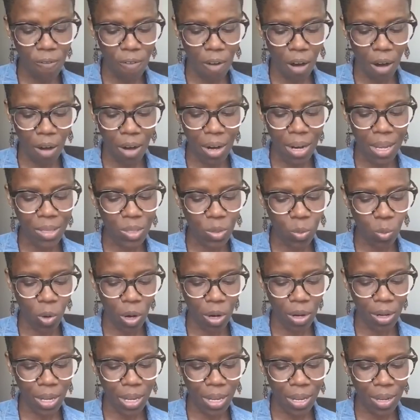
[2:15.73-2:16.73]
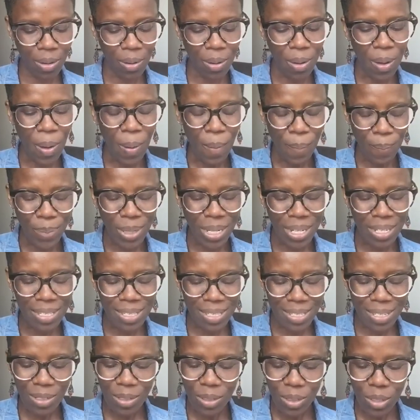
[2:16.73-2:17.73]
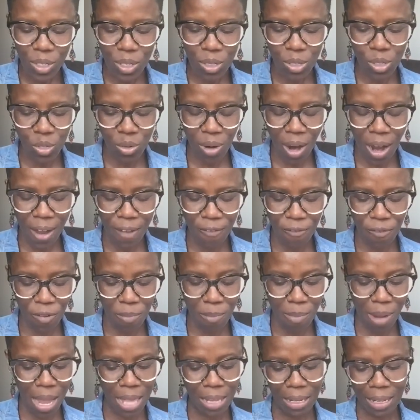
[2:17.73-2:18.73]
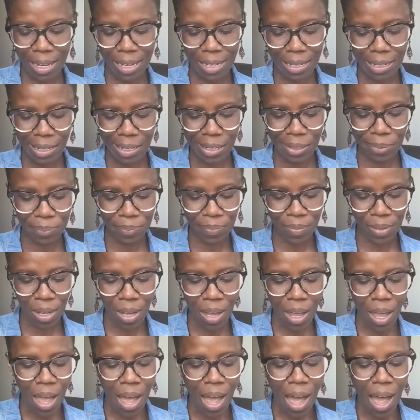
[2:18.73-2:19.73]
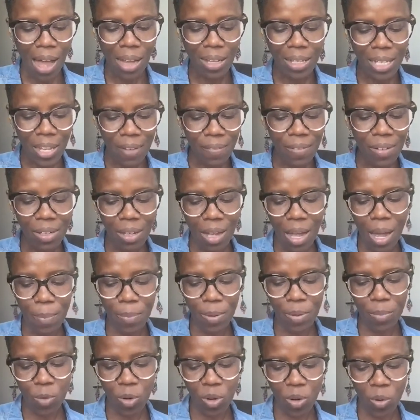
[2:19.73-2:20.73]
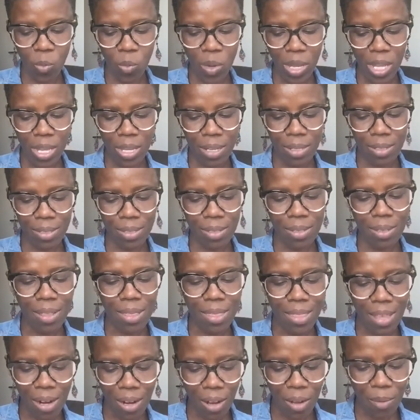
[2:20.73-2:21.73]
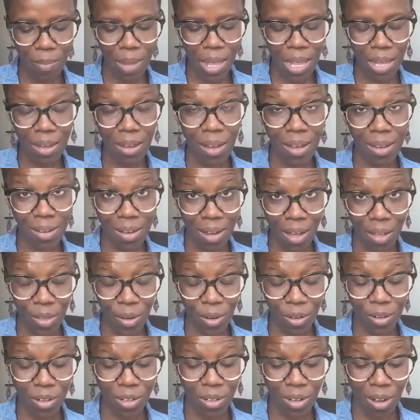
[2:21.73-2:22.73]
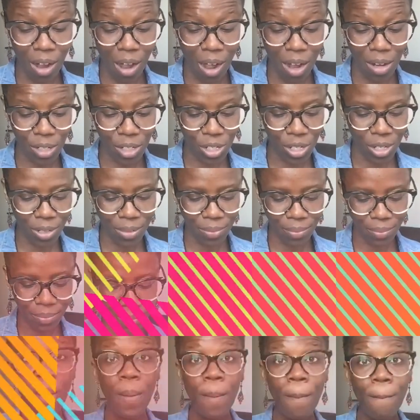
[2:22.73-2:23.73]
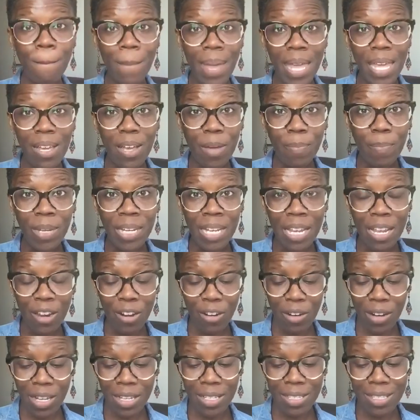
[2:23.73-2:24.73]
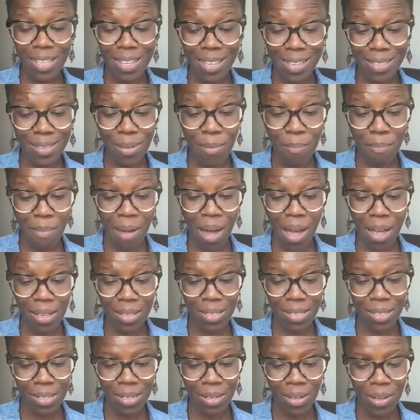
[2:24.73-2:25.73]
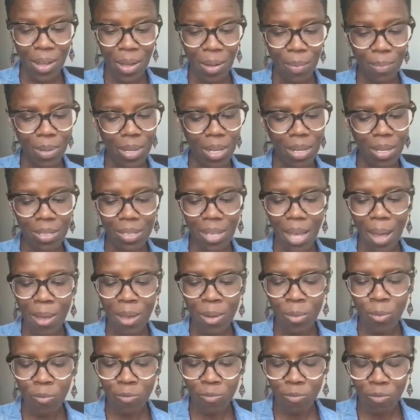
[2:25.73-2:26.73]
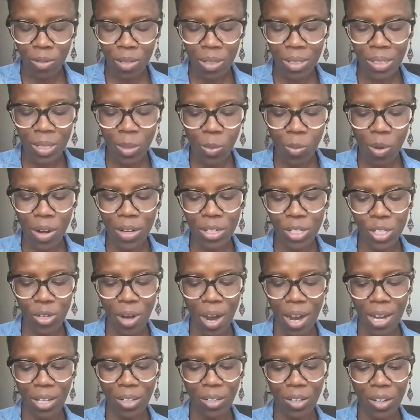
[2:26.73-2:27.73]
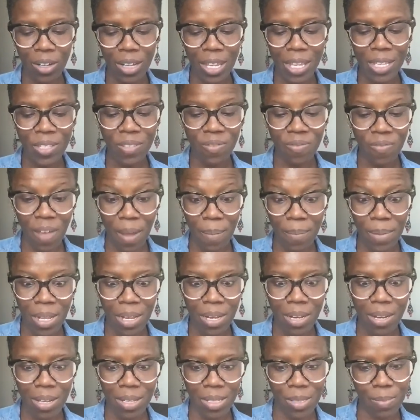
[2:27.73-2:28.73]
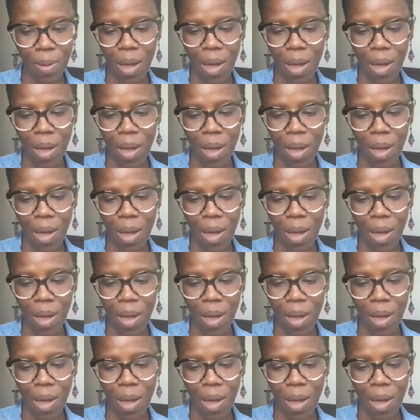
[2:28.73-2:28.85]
far it's working, but it's still too dry for my liking. I'll give it a couple more weeks, then I'll make another concoction. Makeup and earrings is a must because I really want to try to look as feminine as